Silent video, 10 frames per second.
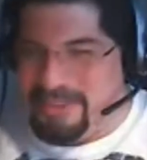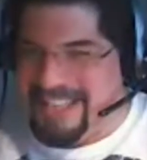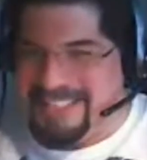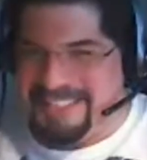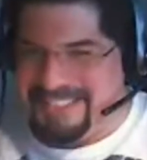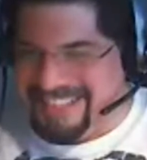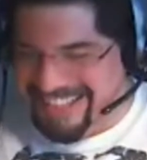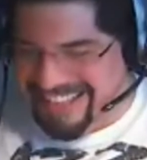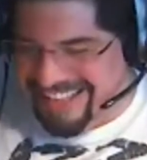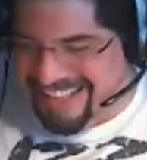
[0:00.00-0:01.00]
this,
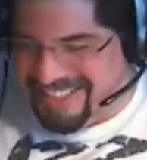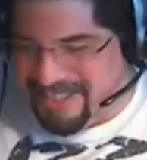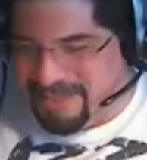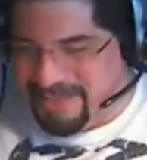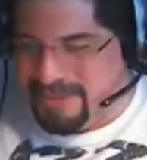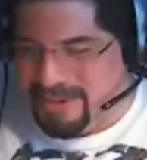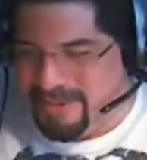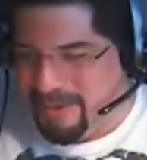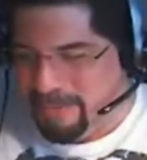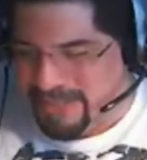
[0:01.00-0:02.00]
some sort of
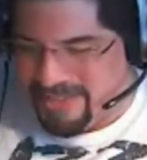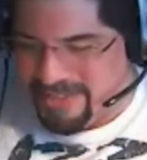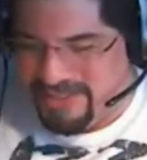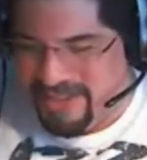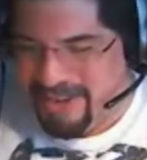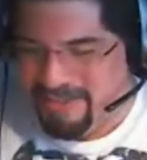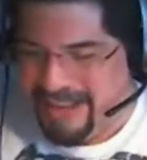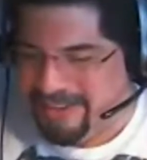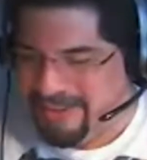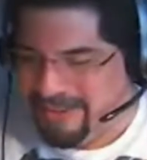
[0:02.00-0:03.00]
reputation is gonna
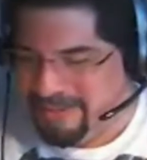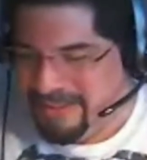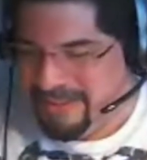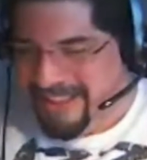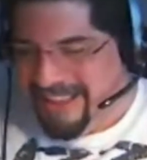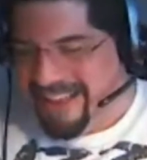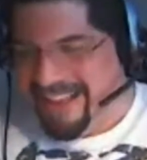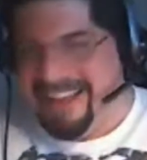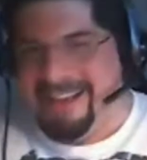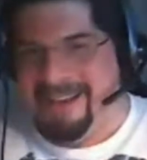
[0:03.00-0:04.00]
follow you.
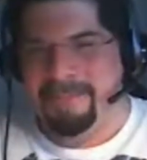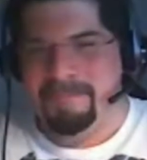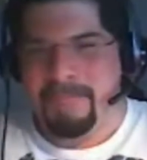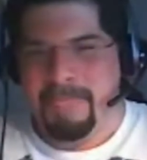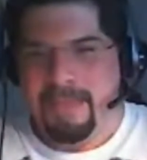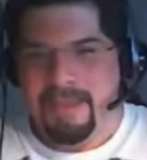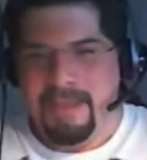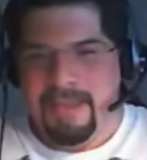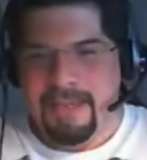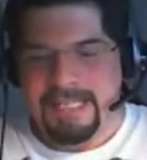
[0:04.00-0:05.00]
Uh,
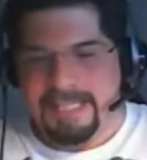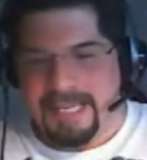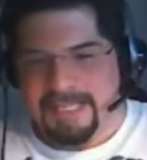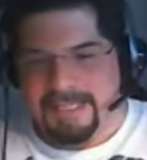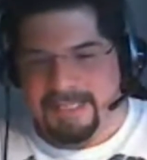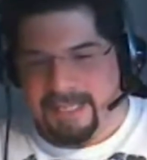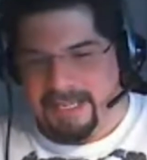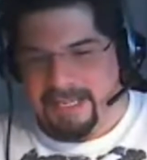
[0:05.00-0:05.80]
he says, "Here